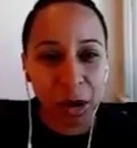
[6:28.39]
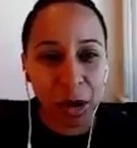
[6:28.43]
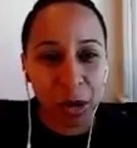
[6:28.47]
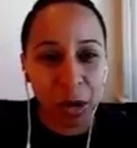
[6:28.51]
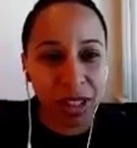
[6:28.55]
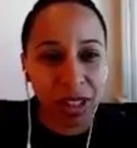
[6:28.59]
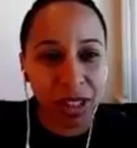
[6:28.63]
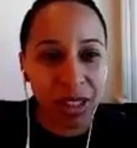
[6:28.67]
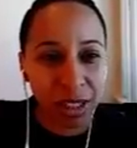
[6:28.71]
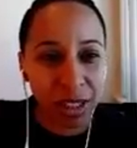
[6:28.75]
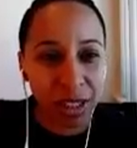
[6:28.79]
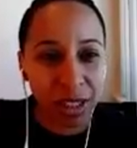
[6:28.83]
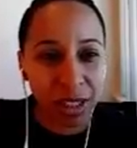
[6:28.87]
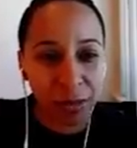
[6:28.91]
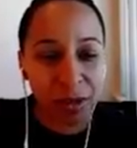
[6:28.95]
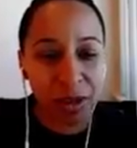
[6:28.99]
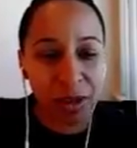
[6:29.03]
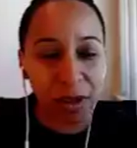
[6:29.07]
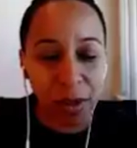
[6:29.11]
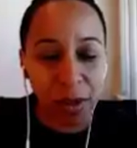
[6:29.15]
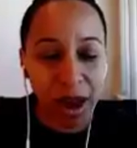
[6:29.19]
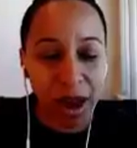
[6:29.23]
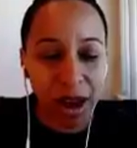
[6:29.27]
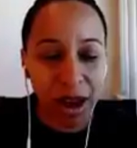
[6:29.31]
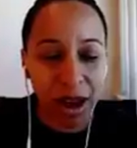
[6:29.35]
Like, what was
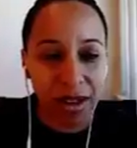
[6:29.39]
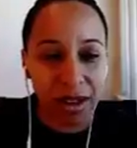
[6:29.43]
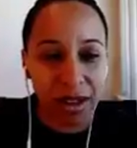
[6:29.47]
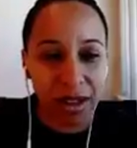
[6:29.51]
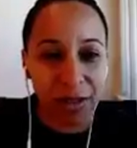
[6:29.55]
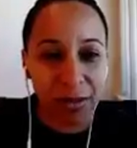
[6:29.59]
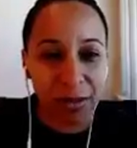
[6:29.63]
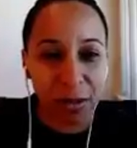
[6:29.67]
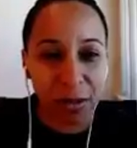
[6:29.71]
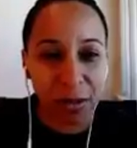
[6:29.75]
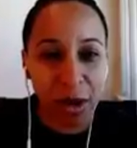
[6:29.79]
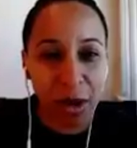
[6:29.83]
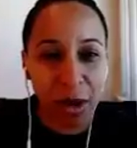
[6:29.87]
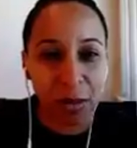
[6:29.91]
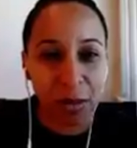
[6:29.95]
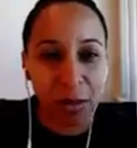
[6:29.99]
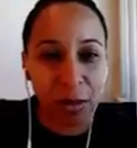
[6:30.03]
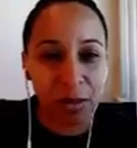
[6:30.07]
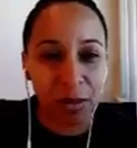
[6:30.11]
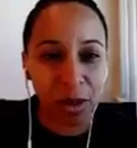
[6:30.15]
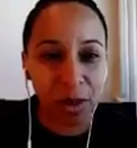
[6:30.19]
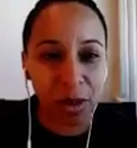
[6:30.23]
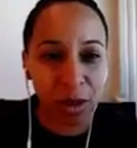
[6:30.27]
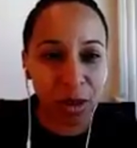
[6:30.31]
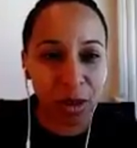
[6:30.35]
different about it
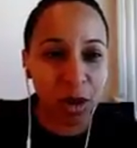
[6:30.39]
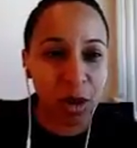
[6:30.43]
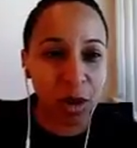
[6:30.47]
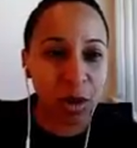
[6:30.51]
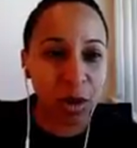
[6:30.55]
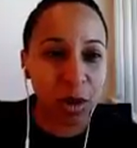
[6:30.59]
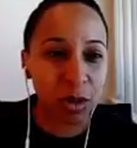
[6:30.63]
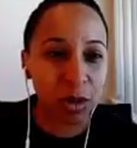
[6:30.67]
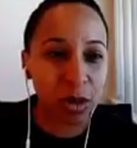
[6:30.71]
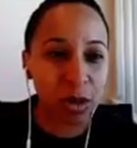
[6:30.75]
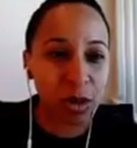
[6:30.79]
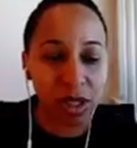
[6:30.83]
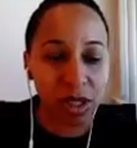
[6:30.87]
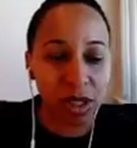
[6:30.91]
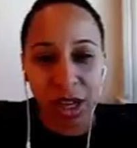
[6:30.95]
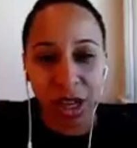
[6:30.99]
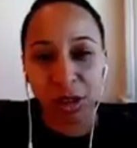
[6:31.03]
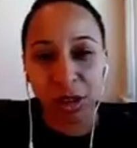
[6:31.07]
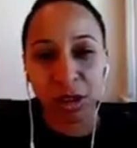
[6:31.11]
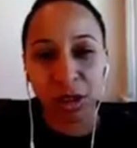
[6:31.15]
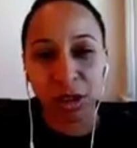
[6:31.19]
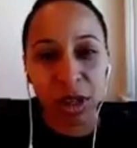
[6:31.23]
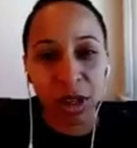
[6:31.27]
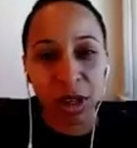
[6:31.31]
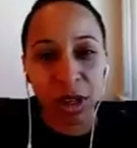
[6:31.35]
from, you
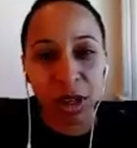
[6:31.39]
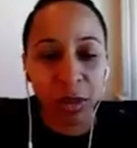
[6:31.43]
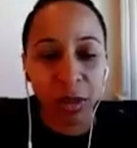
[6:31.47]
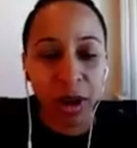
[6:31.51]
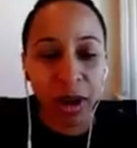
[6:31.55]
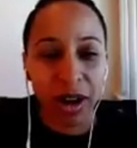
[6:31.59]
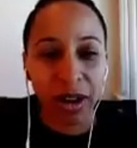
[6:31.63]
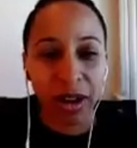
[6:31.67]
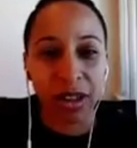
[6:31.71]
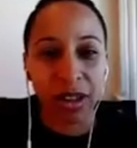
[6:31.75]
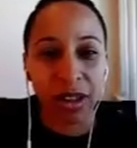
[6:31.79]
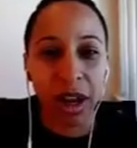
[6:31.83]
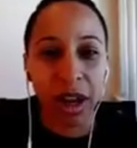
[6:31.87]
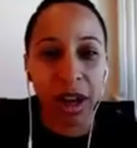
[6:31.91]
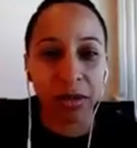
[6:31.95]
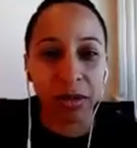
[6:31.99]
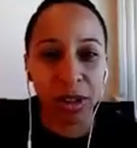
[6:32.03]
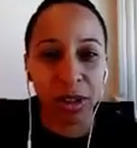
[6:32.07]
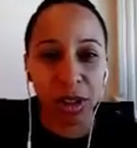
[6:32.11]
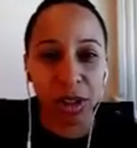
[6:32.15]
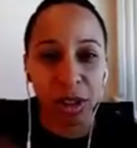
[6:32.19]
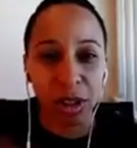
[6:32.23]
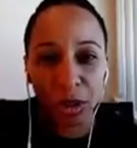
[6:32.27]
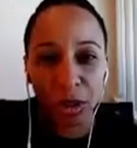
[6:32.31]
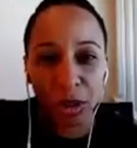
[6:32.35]
saying you doing it by
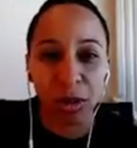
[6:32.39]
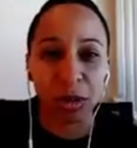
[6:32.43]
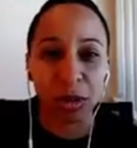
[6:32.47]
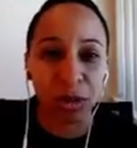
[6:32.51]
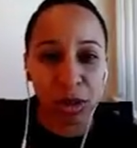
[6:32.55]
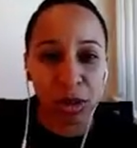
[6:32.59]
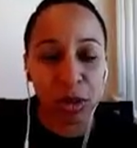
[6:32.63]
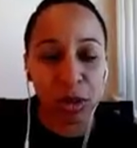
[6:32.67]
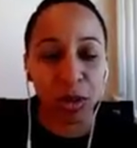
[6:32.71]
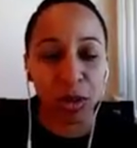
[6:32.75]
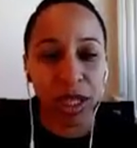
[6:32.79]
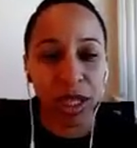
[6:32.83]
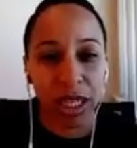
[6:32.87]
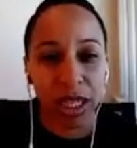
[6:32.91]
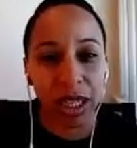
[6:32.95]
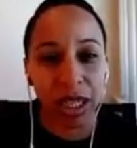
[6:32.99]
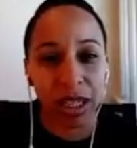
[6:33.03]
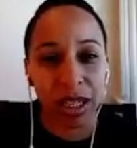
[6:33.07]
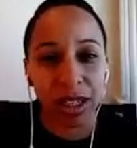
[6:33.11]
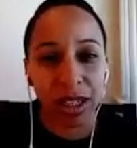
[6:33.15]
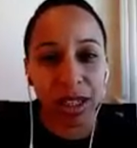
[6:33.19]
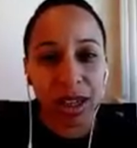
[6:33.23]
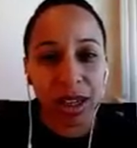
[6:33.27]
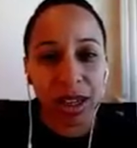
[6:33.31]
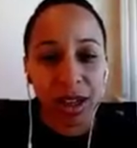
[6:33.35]
yourself to you
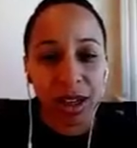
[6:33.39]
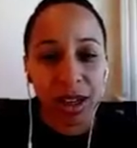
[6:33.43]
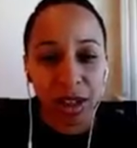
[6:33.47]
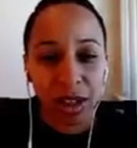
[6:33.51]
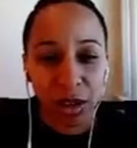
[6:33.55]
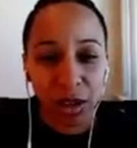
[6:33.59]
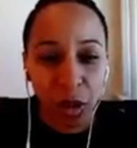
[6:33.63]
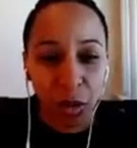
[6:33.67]
doing it,